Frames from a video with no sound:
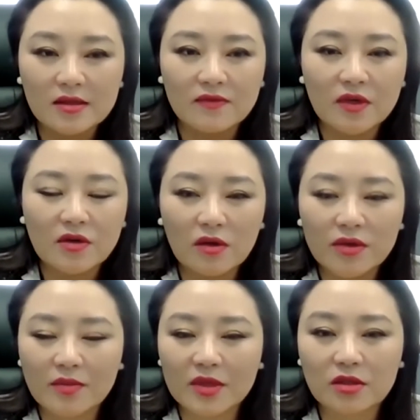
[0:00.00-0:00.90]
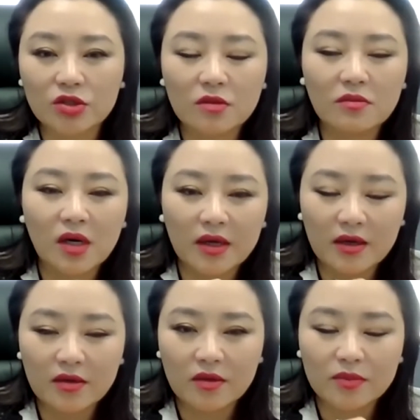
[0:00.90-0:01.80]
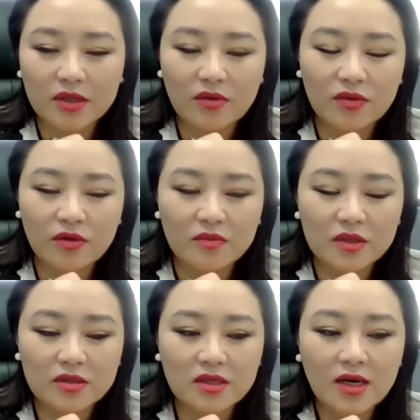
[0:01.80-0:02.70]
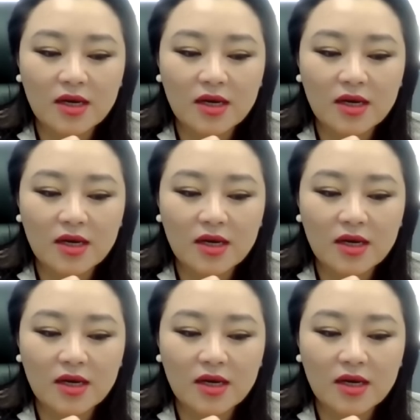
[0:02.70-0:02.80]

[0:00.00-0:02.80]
and we call them as a shamanic psychotherapist.